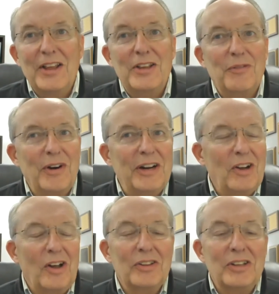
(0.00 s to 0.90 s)
You'll find
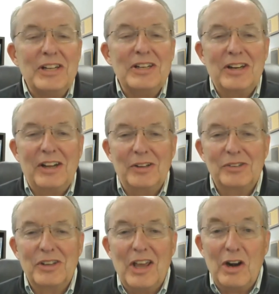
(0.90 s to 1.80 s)
all the
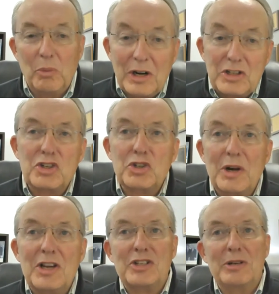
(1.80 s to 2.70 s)
details and a
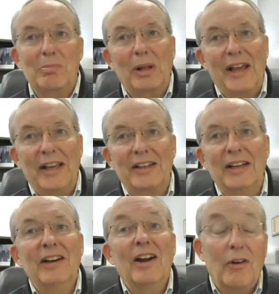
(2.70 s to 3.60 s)
registration blank,
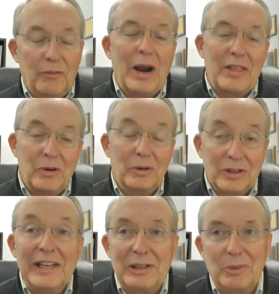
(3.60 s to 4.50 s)
or rather
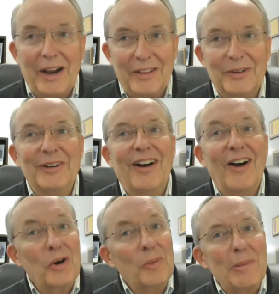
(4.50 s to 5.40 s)
link rather,
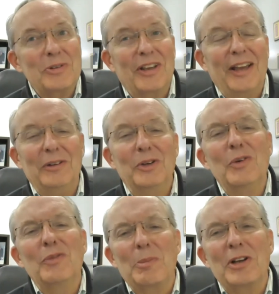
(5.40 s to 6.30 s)
on our website,
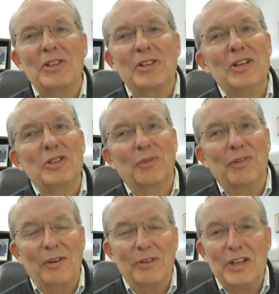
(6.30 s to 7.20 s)

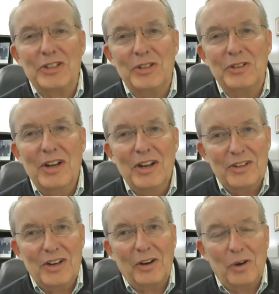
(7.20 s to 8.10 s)

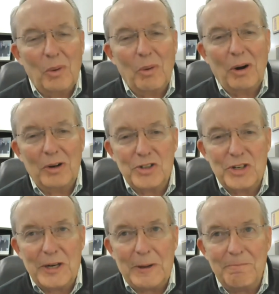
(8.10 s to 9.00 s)

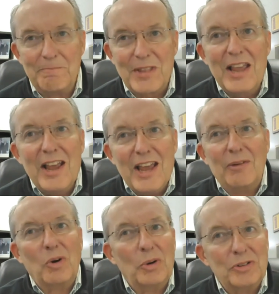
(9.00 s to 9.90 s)
hooverpresidentialfoundation.org. And
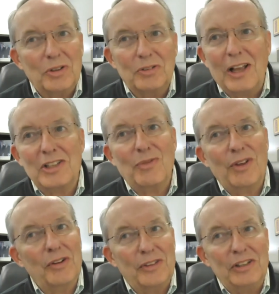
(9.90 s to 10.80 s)
of course, there's lots of
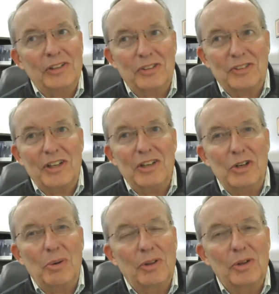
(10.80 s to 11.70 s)
other things to see and do on